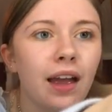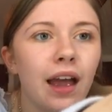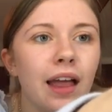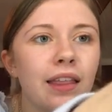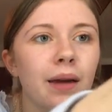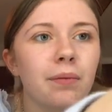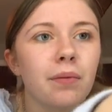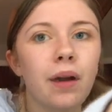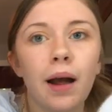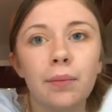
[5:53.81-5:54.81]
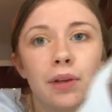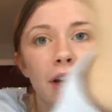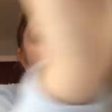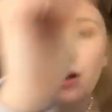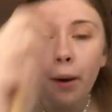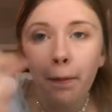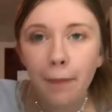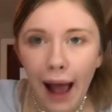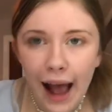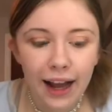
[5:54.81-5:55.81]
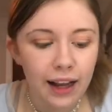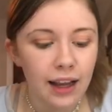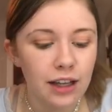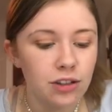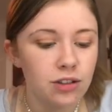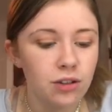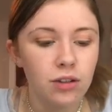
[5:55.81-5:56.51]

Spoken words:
and then I'm gonna go back in